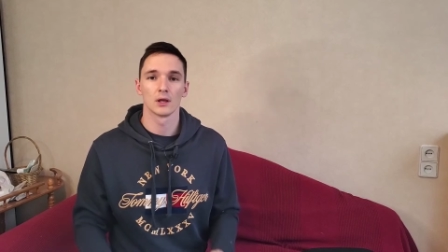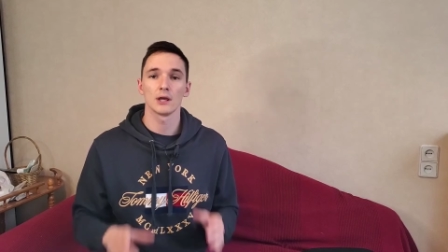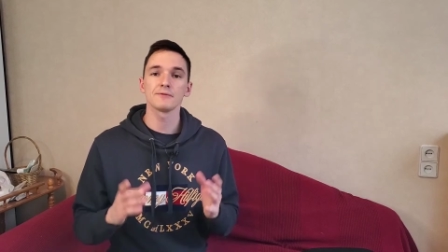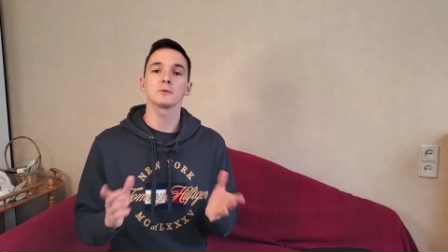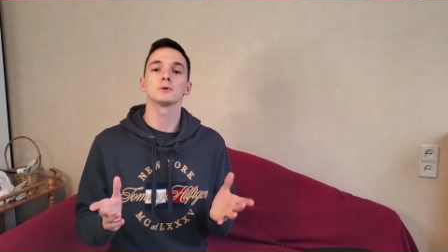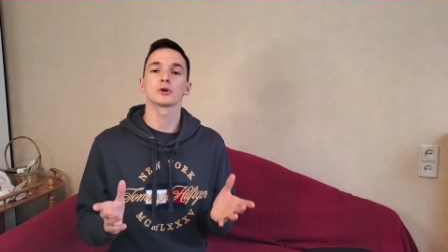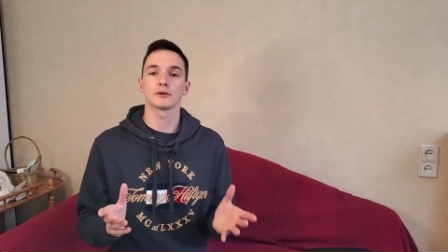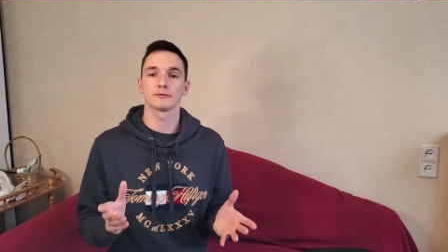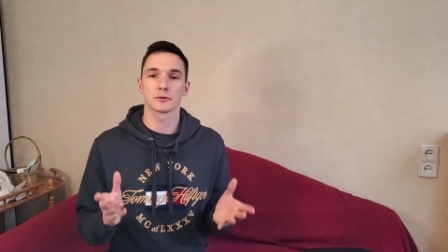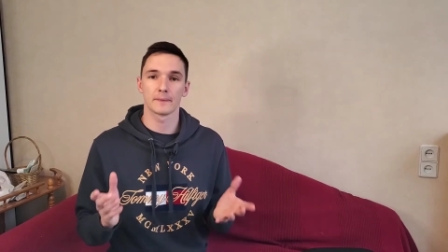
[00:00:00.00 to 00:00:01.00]
If you are
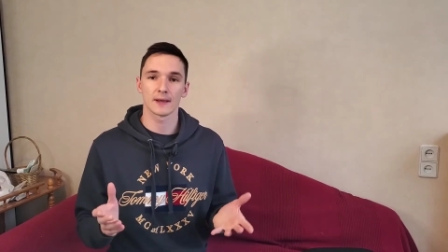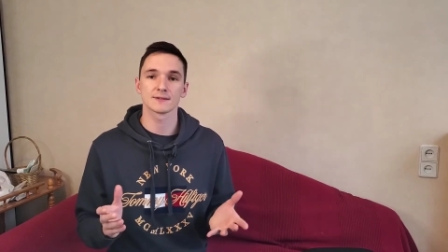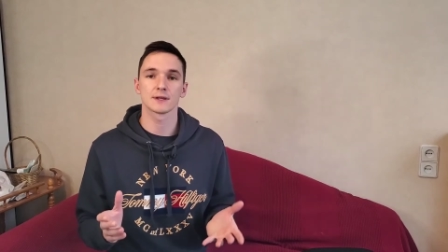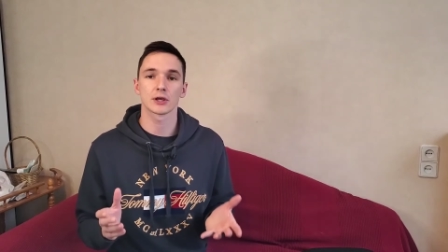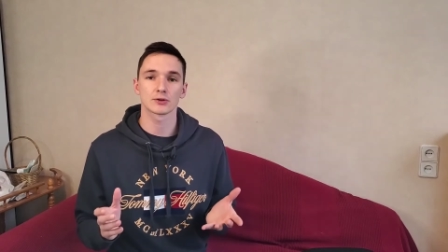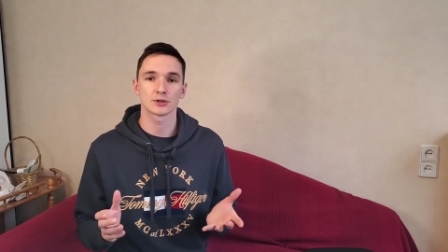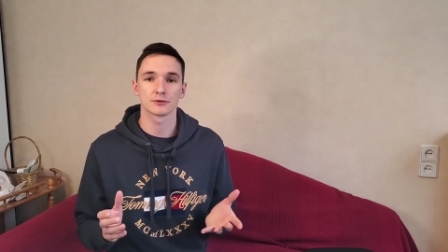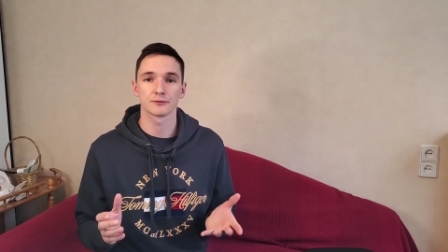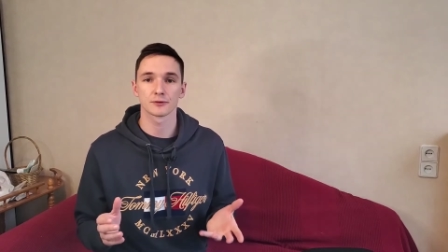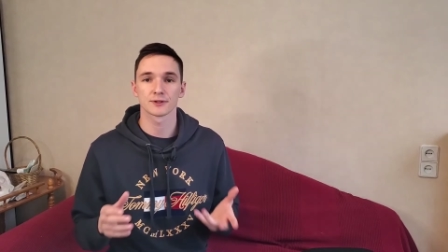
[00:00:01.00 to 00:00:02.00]
looking for the best
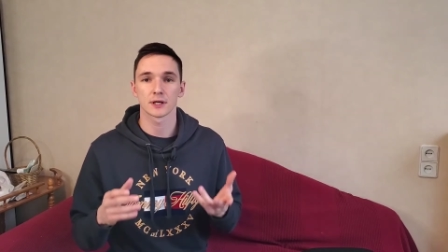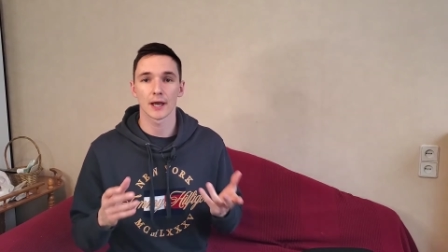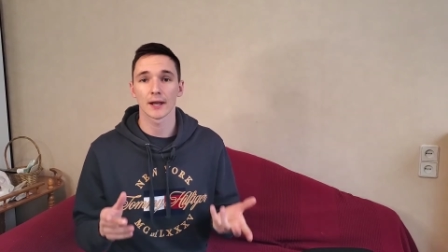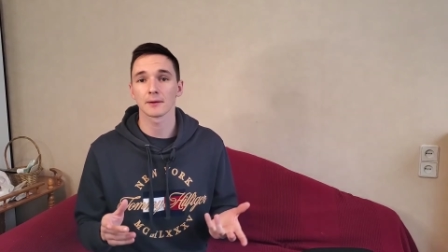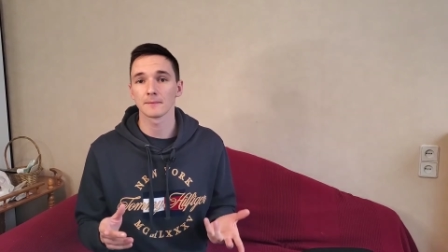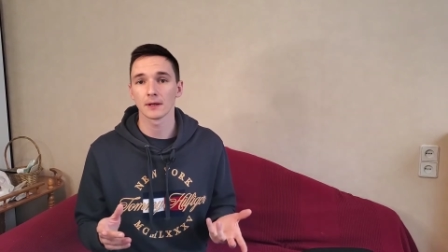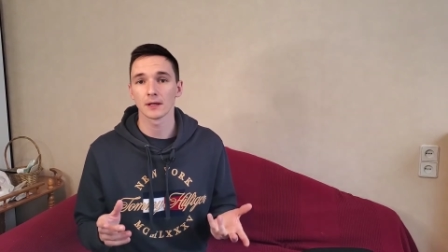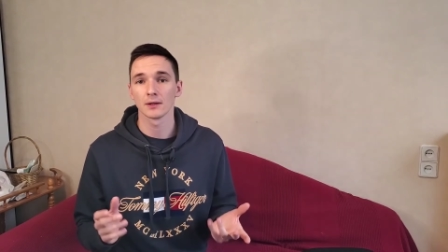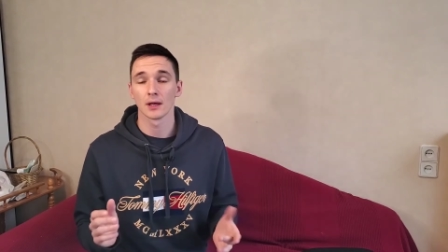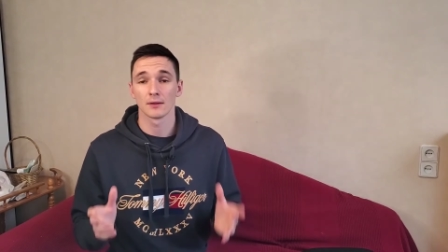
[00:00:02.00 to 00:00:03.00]
cushion for sciatic pain,